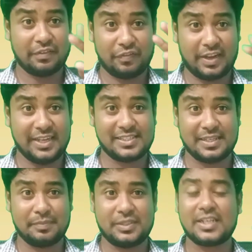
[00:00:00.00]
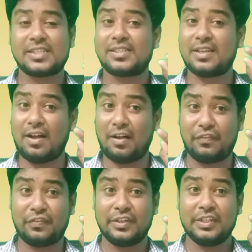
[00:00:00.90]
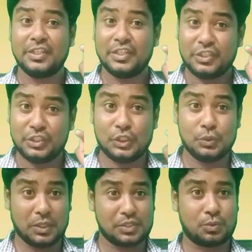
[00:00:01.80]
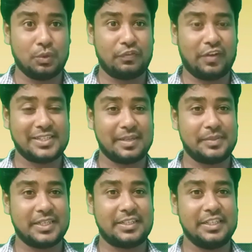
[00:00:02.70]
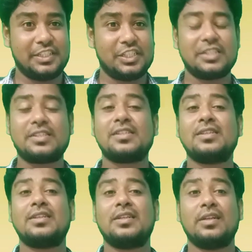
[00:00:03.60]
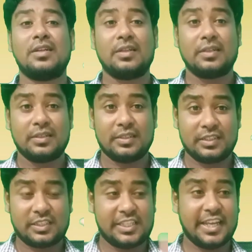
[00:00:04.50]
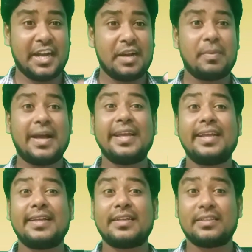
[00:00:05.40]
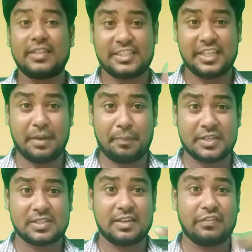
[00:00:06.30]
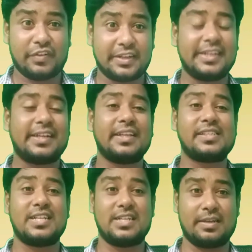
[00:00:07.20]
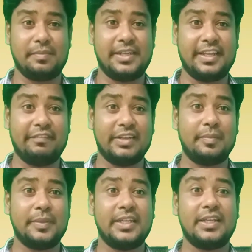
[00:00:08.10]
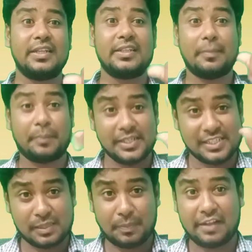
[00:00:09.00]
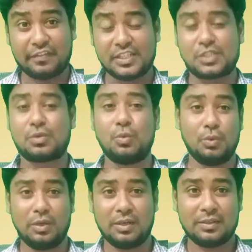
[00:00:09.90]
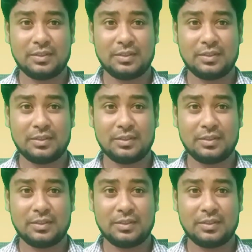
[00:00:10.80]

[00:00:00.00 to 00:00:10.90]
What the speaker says: 5 subjects of your school, 5 subject teachers, chaired by the chairperson for that result committee will be the principal of the school.